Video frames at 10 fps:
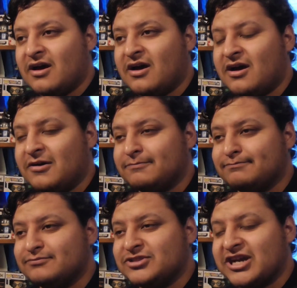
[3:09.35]
Uh,
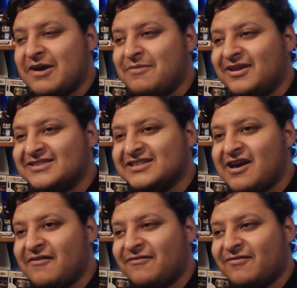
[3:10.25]
check out my other
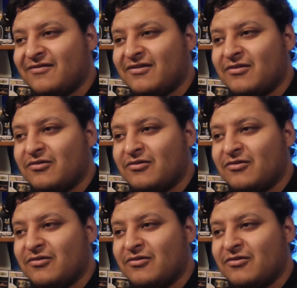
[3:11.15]
stuff.